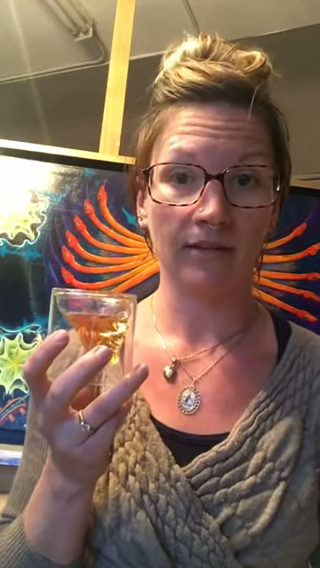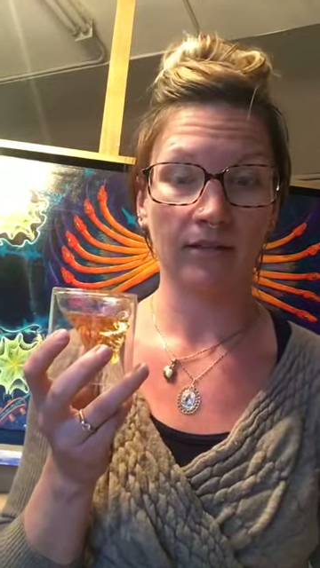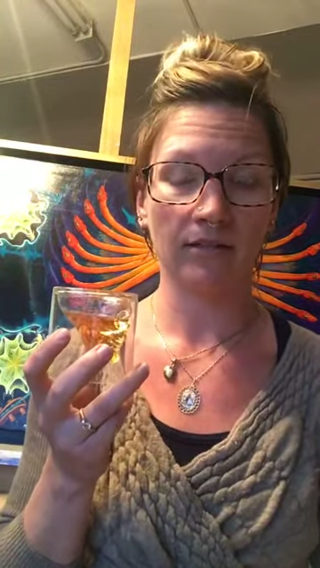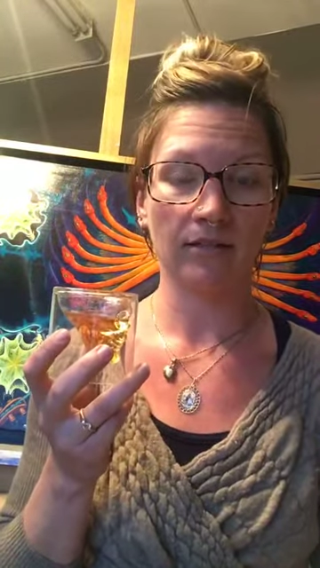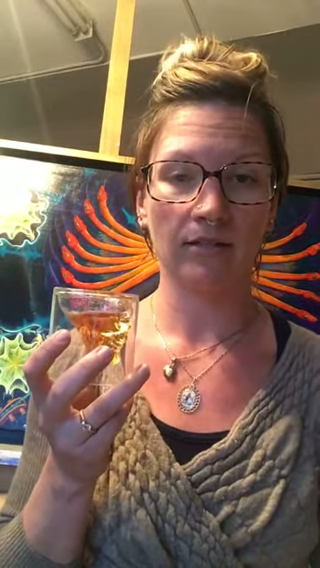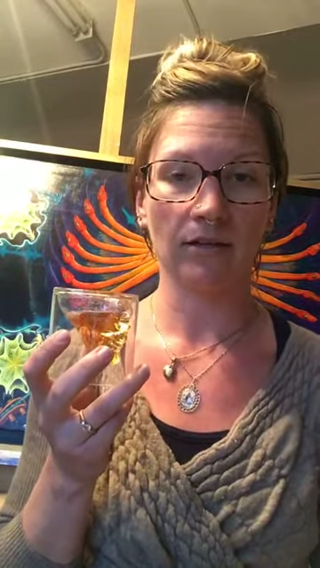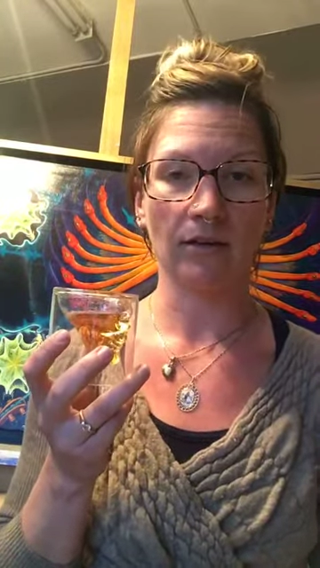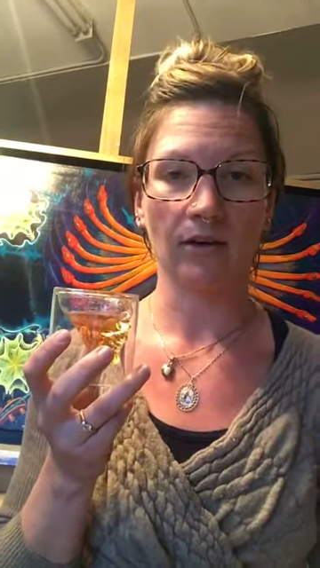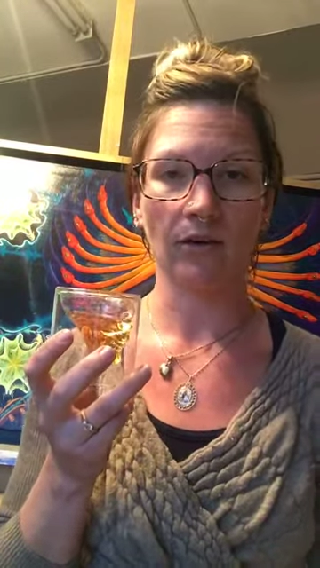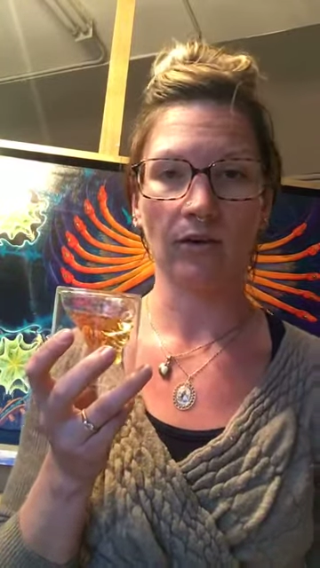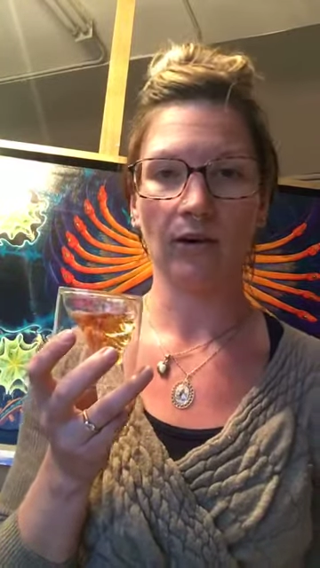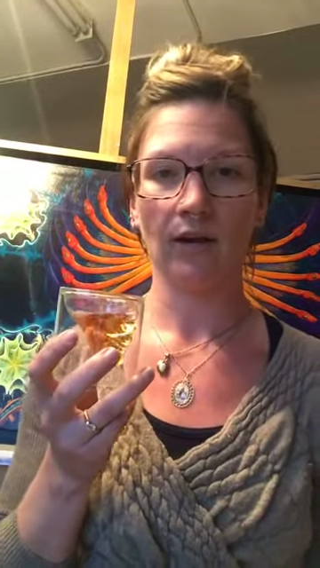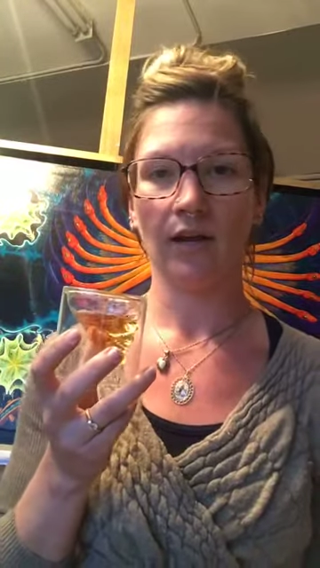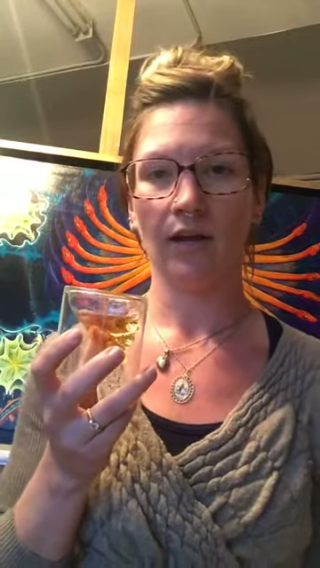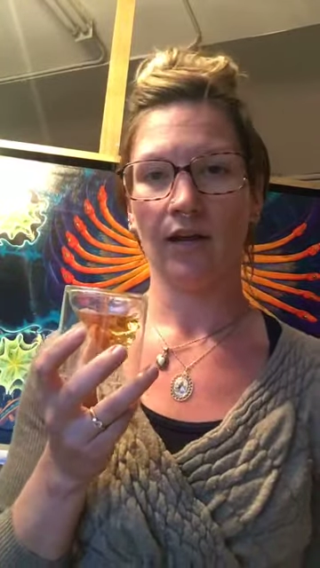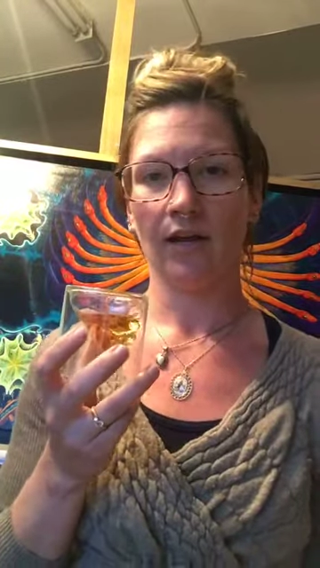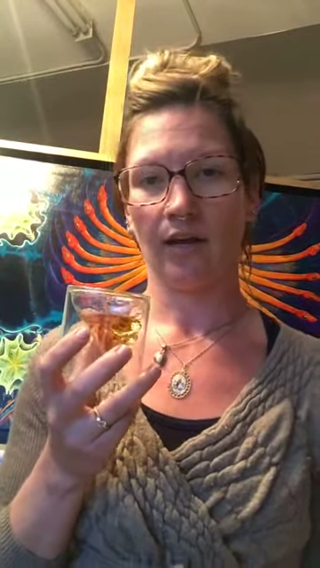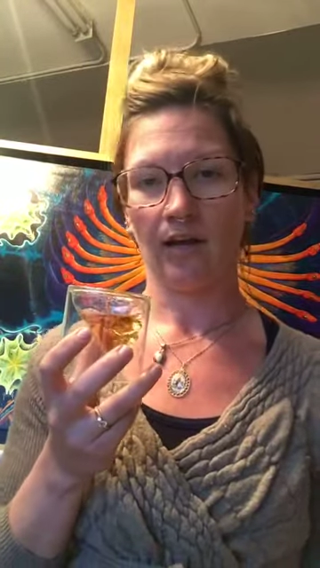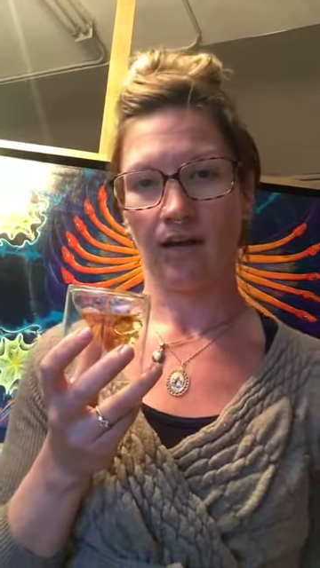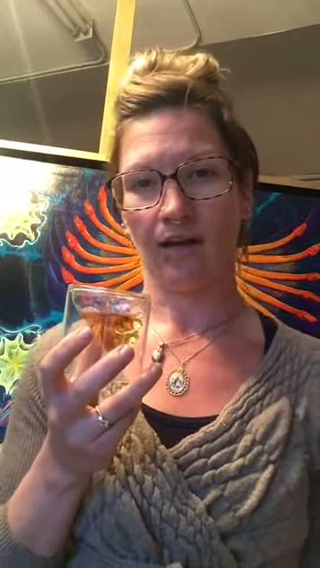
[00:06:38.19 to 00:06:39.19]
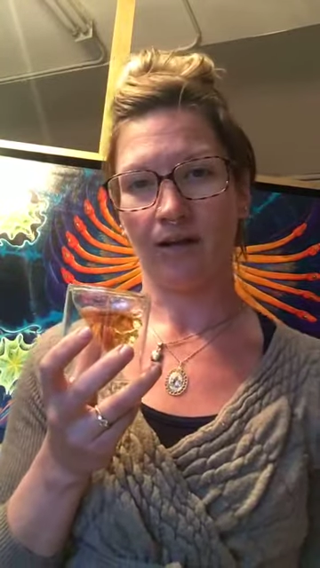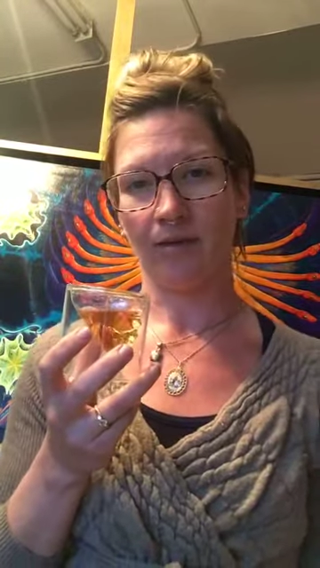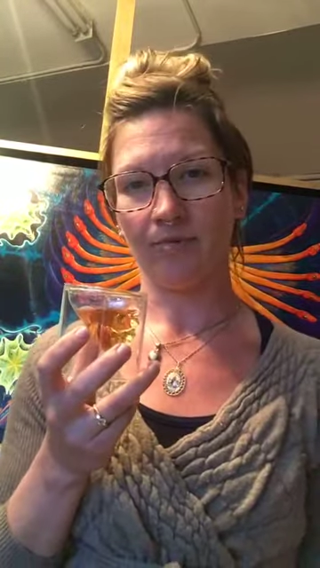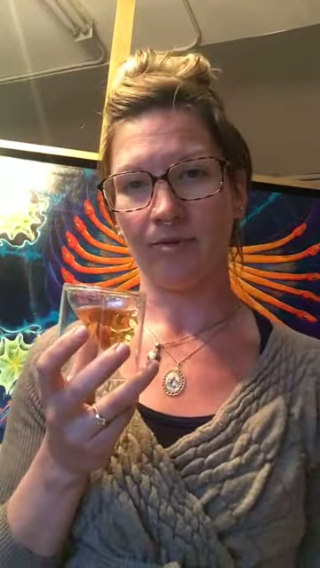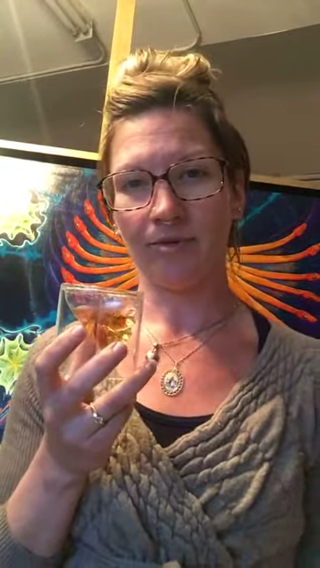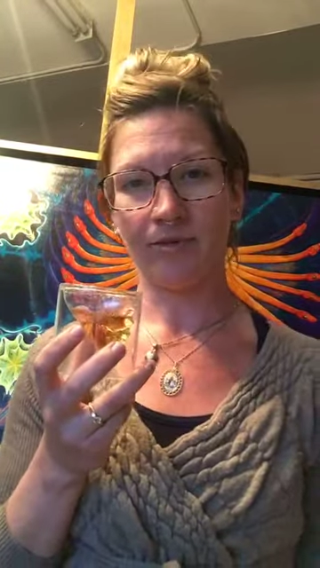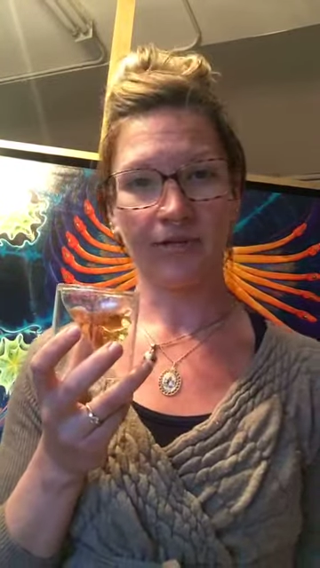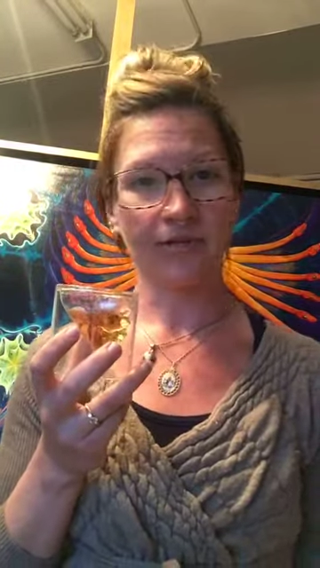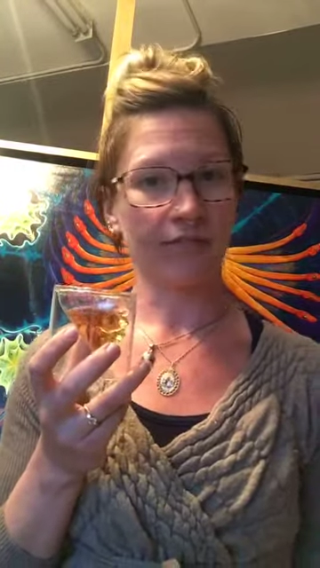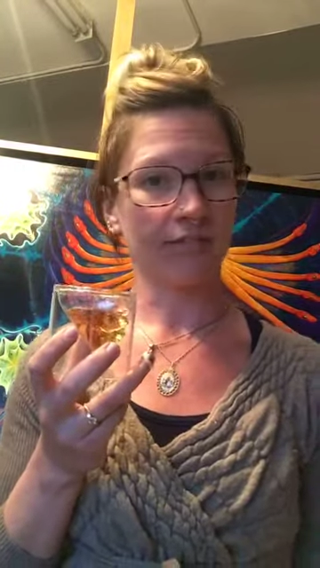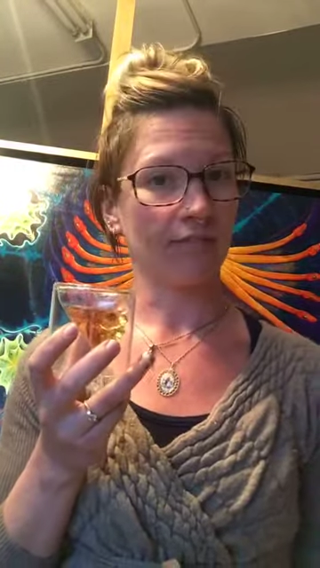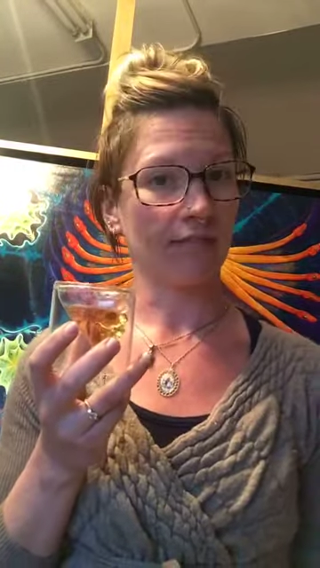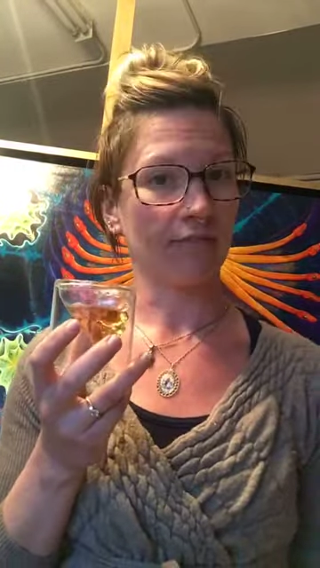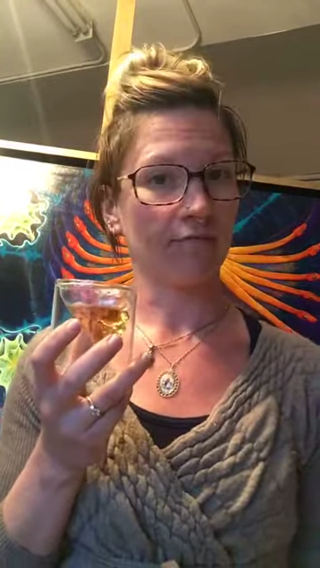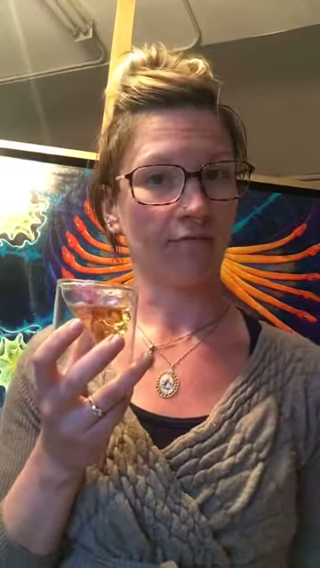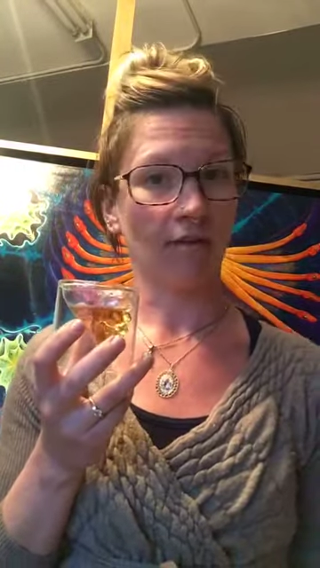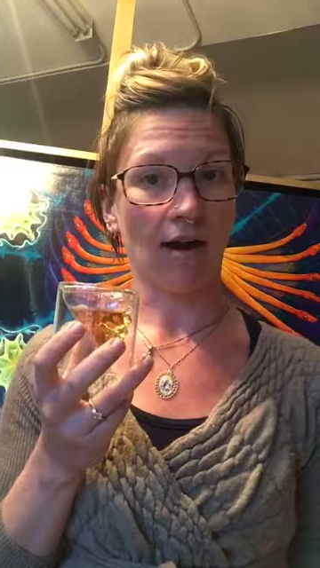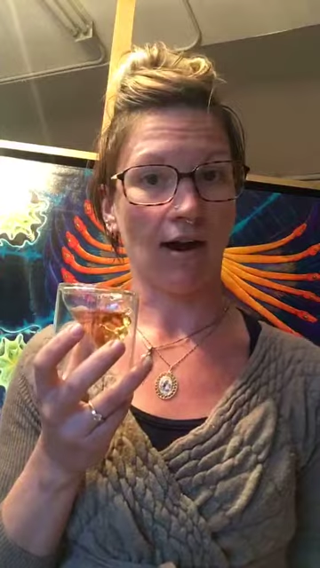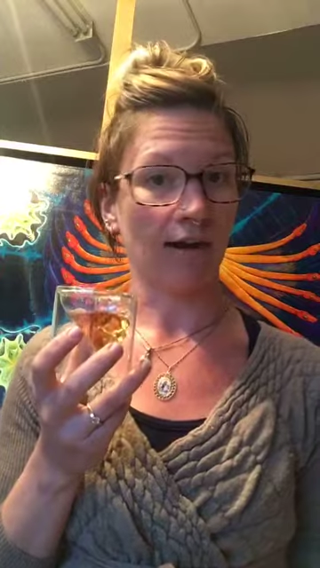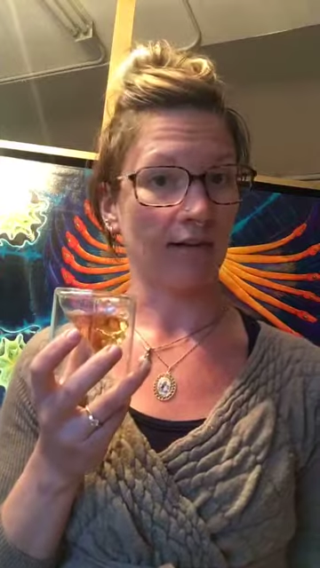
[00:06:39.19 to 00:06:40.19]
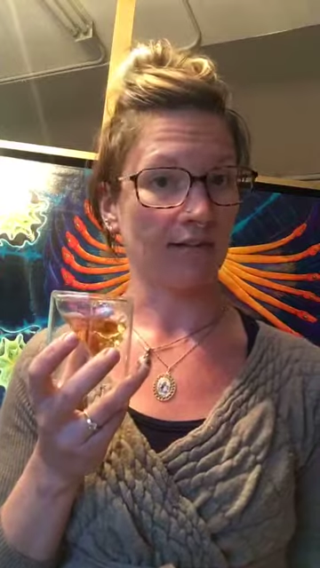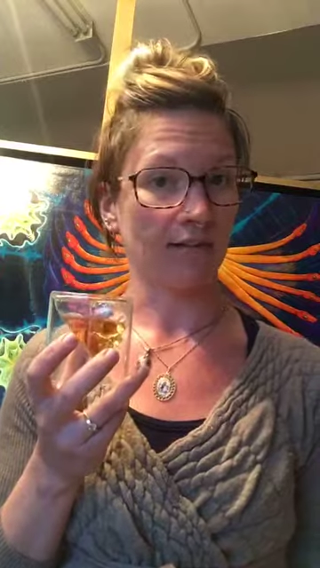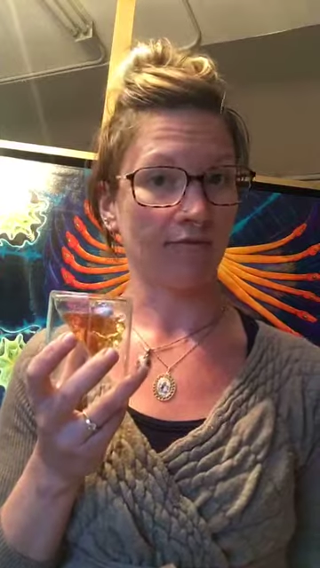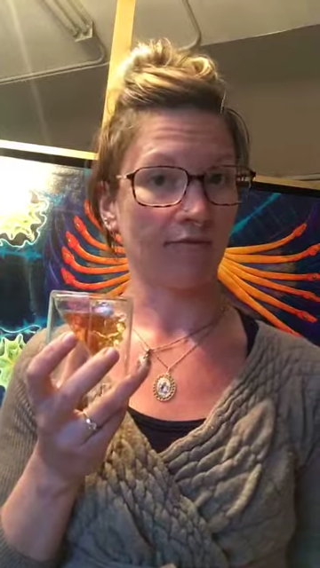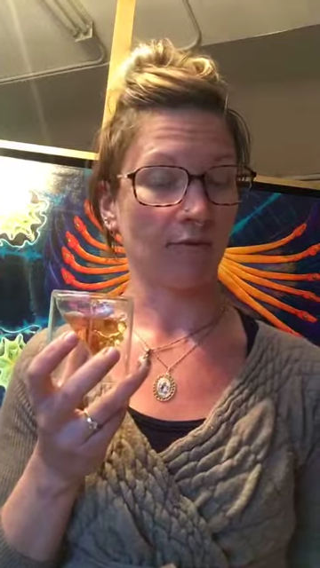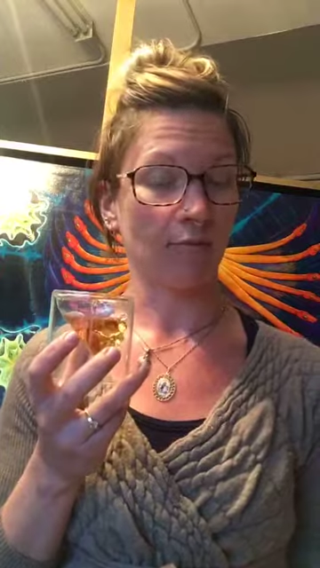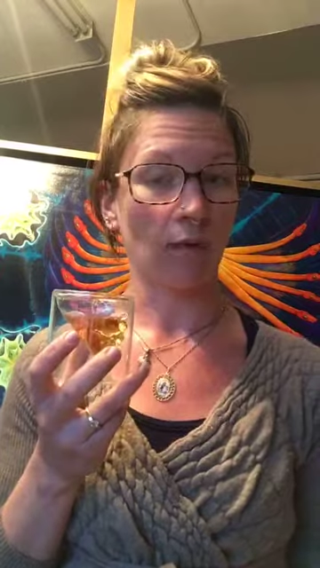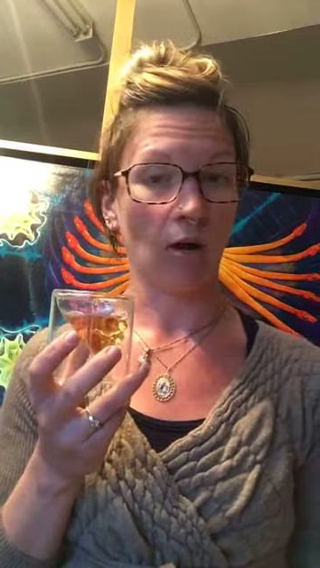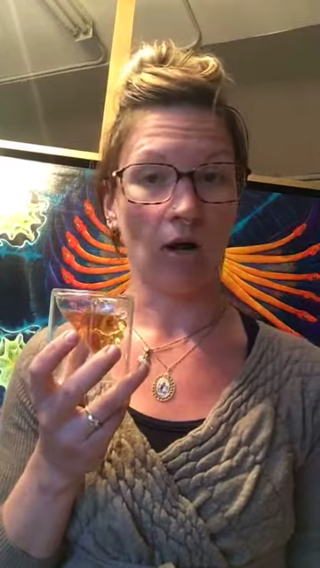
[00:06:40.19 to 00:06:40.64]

So you can see ryes from